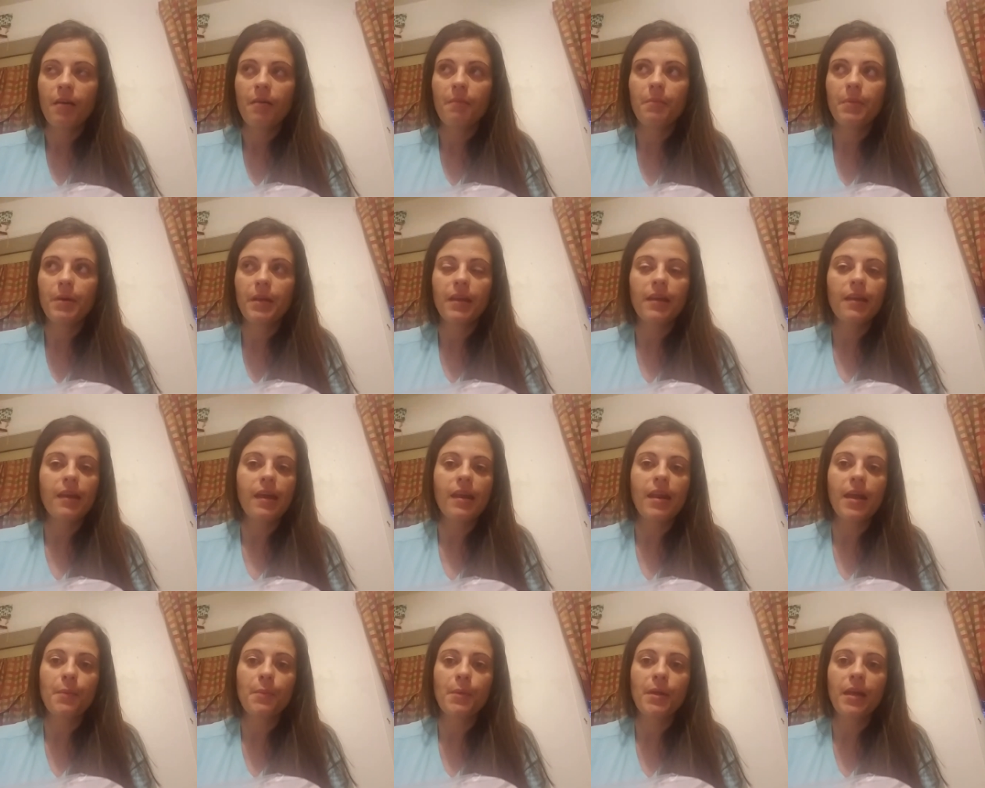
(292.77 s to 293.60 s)
But
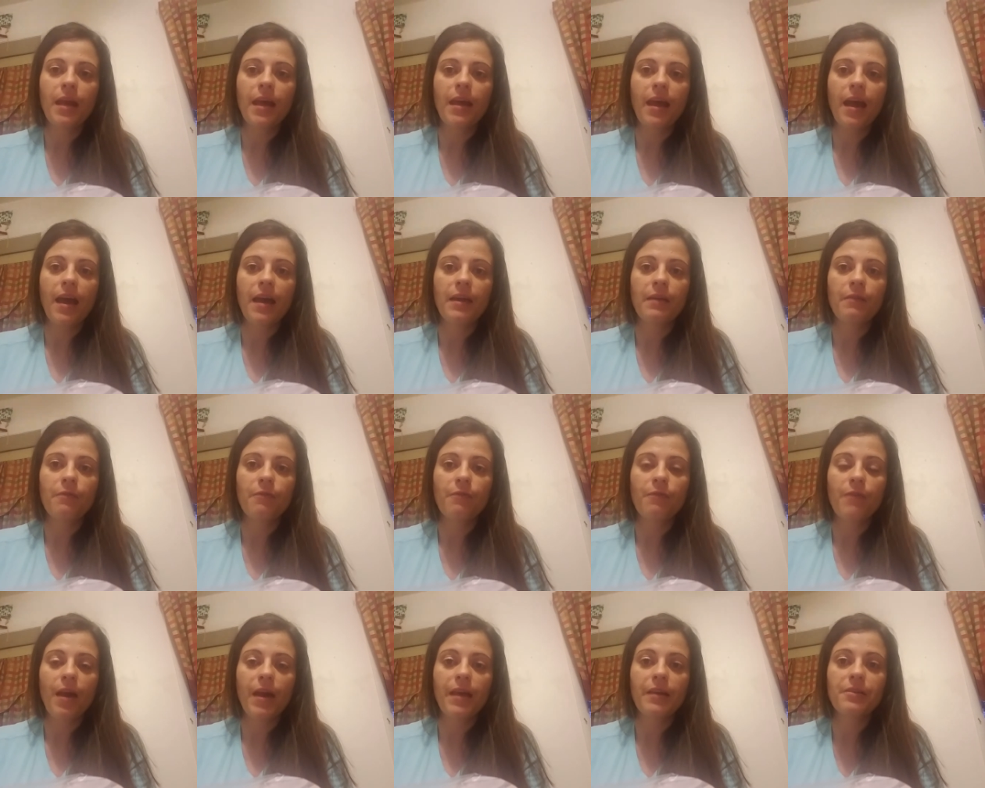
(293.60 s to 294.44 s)
again, I mean,
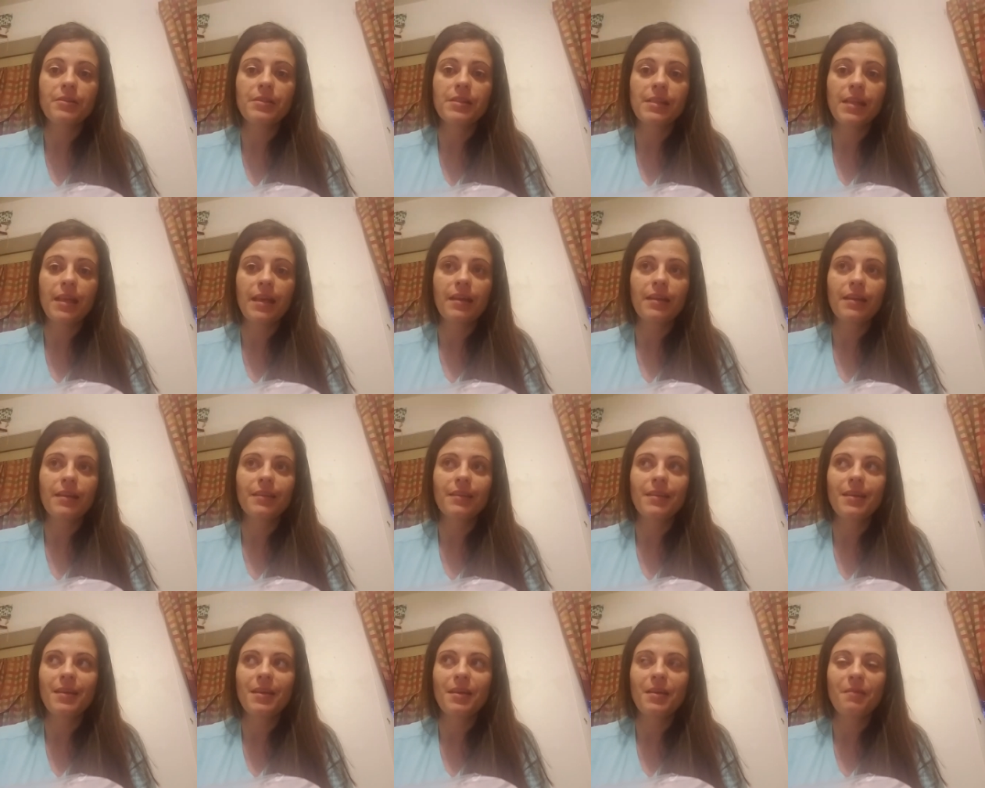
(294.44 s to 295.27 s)
I could say
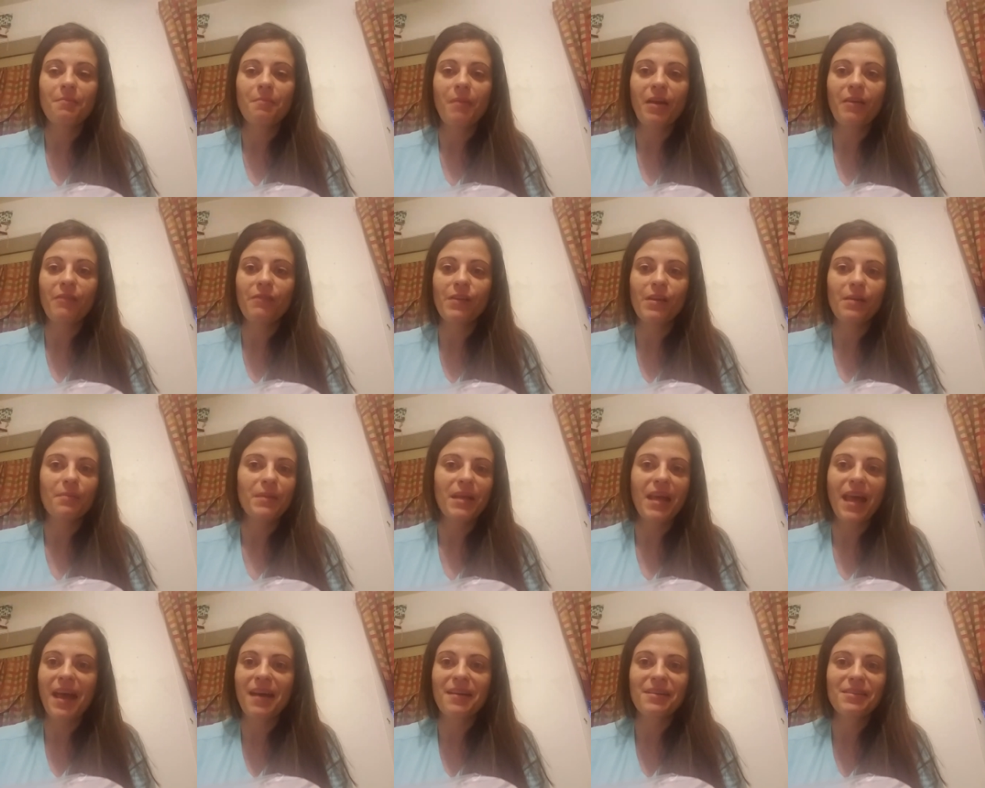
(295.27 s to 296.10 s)
anything and my
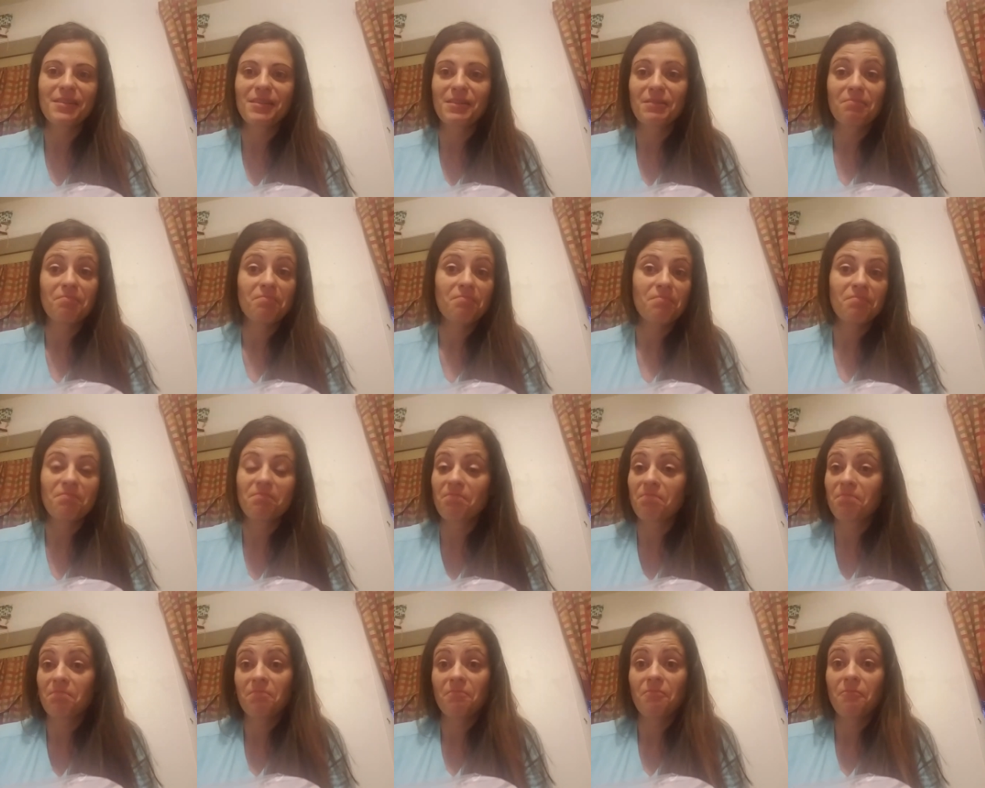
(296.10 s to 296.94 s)
family acts
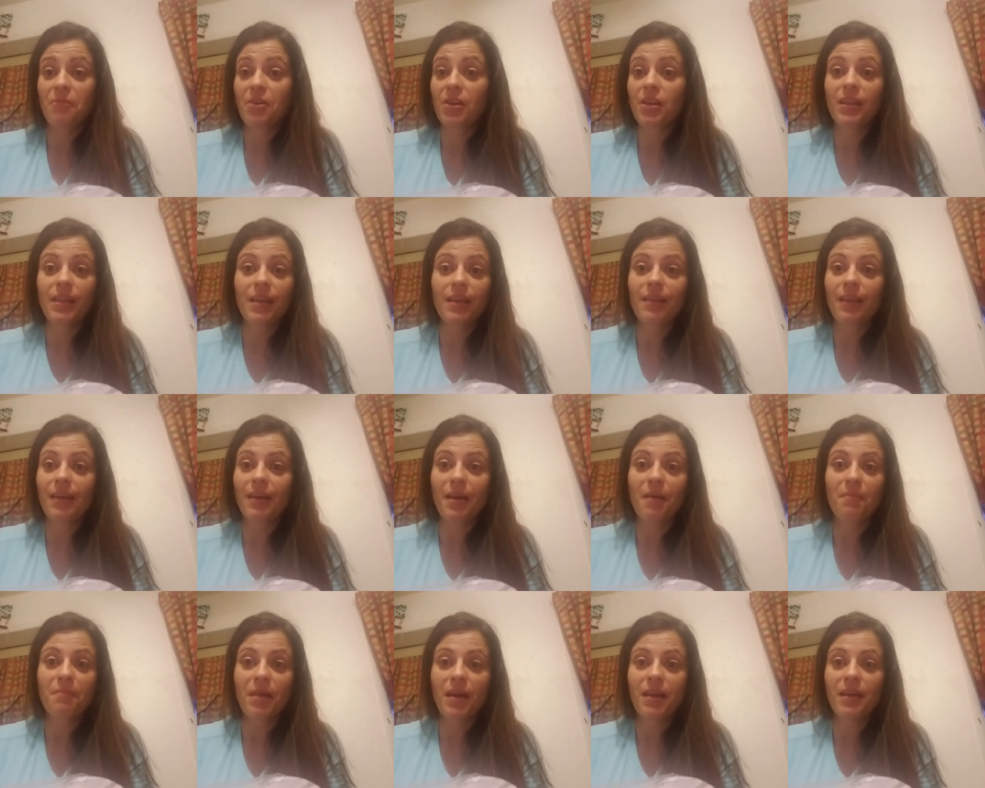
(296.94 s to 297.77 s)
really like
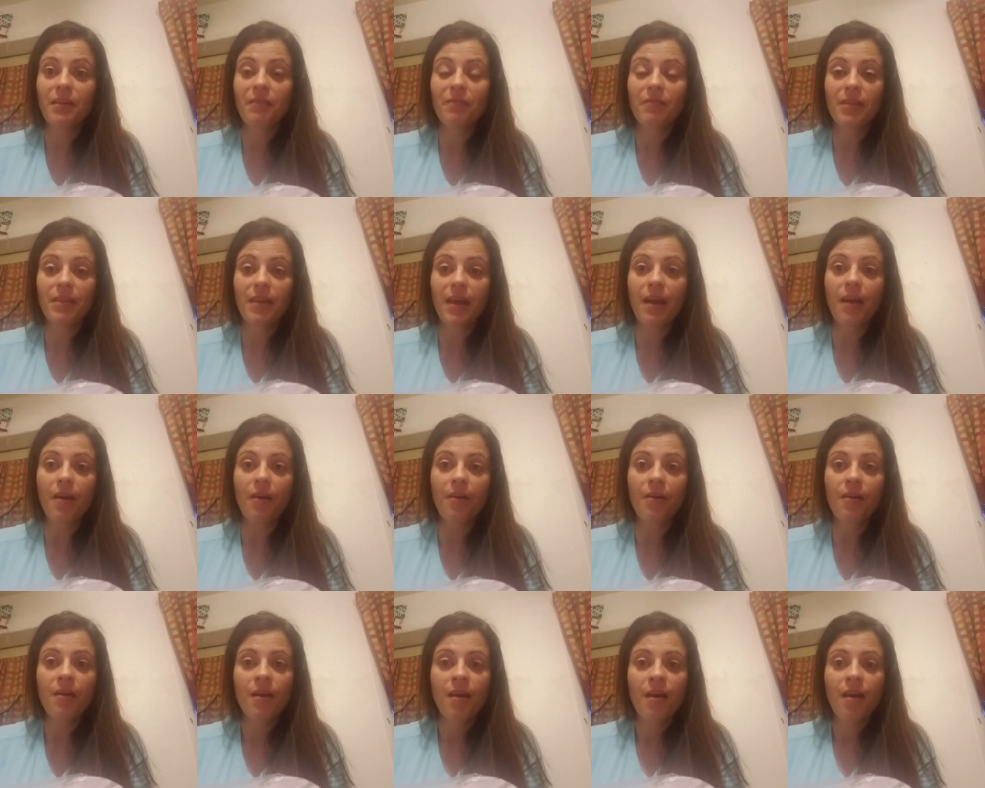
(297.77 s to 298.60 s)
I'm not even
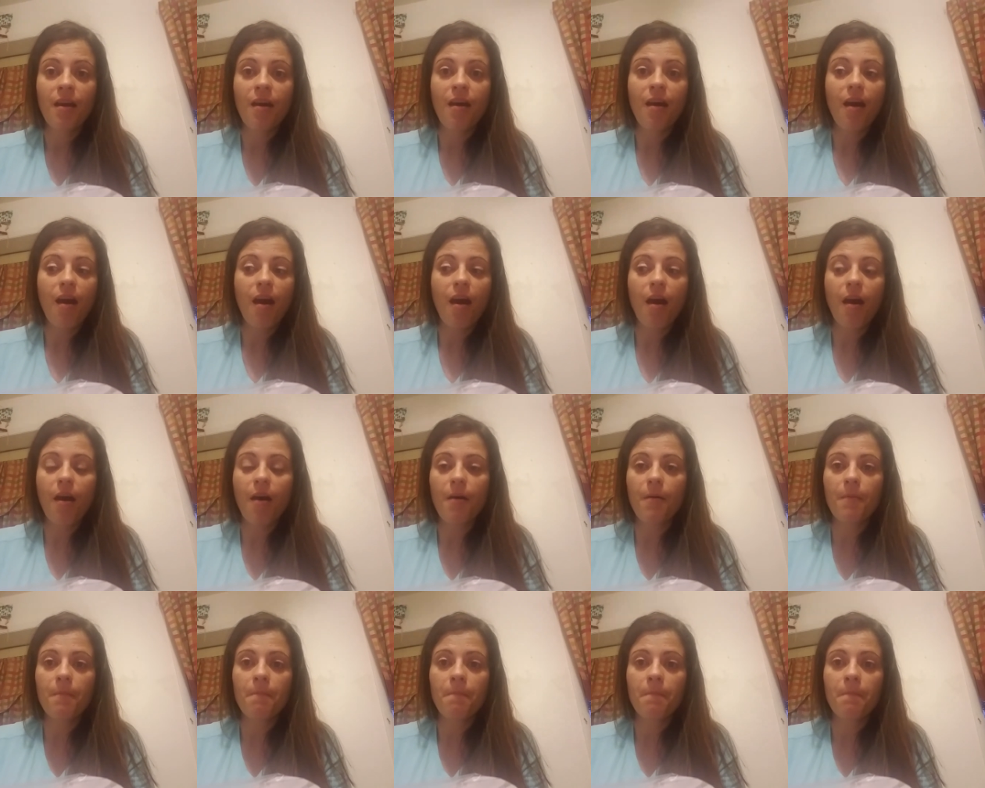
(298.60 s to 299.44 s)
there.
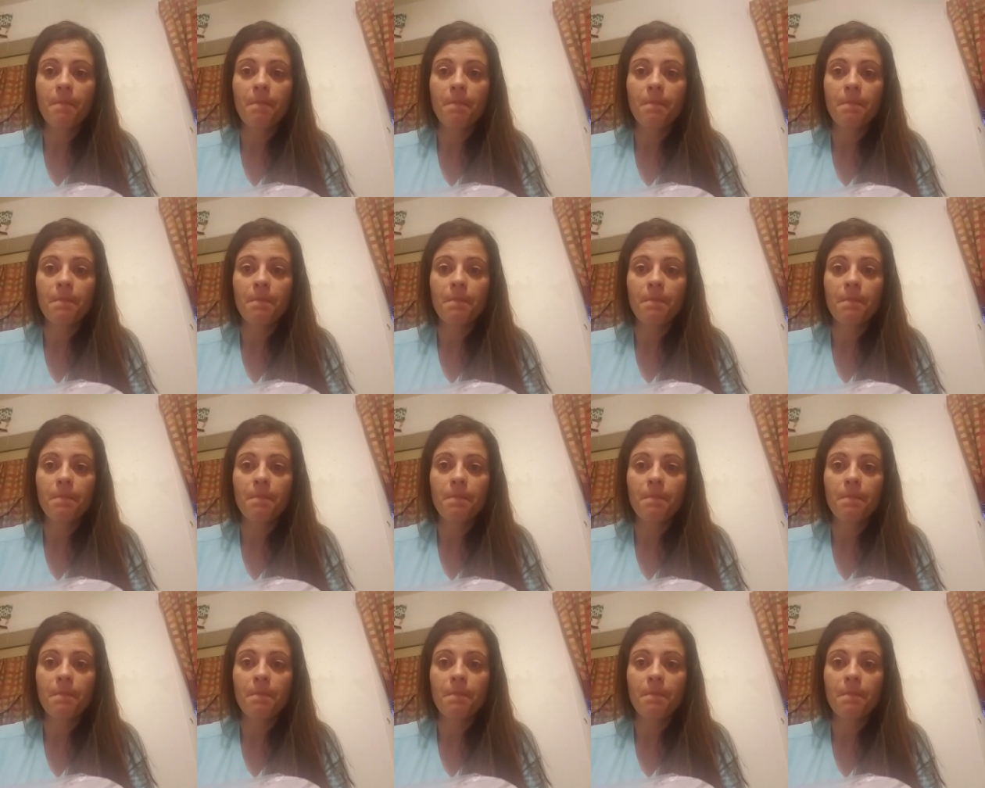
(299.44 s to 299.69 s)
Um,